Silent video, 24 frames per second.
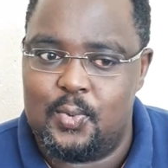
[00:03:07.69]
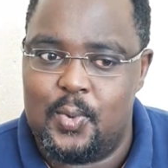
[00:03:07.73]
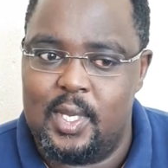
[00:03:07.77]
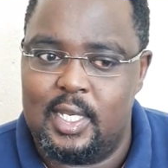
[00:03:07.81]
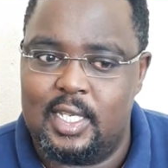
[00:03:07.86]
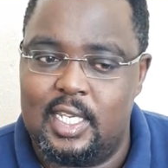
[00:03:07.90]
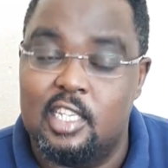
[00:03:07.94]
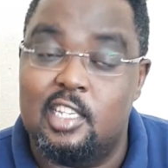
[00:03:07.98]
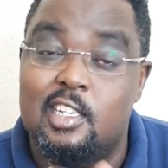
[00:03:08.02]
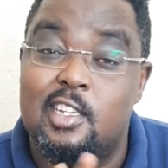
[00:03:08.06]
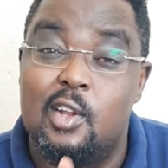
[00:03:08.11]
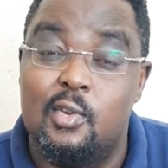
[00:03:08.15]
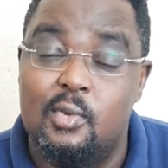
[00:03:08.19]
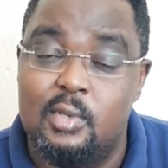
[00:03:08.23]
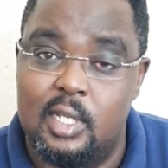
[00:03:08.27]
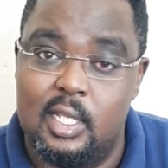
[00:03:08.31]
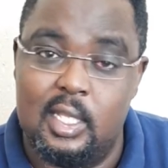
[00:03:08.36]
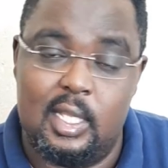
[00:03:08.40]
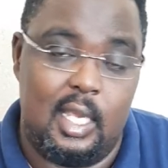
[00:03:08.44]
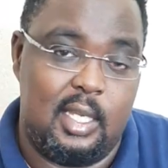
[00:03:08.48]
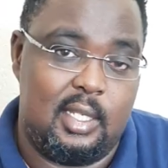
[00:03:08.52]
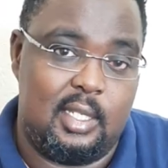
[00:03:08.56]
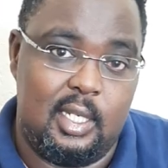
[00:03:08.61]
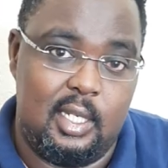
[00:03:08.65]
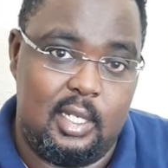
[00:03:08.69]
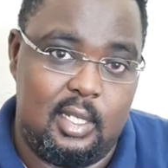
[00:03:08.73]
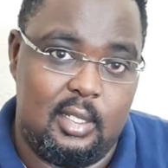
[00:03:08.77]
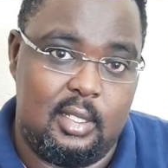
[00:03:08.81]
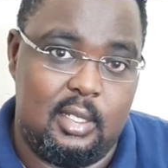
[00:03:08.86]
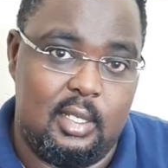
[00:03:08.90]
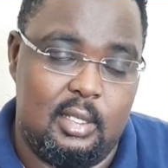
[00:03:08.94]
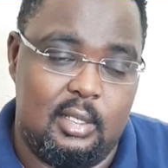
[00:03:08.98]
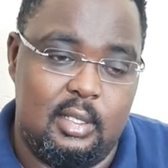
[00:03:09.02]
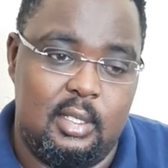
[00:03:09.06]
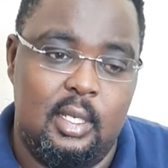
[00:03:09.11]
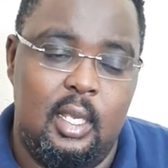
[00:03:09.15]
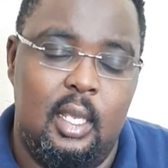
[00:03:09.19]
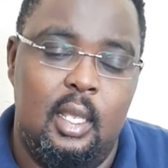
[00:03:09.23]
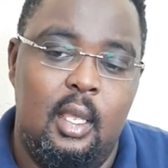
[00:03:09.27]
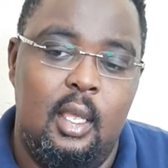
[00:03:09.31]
were disclosing their statuses.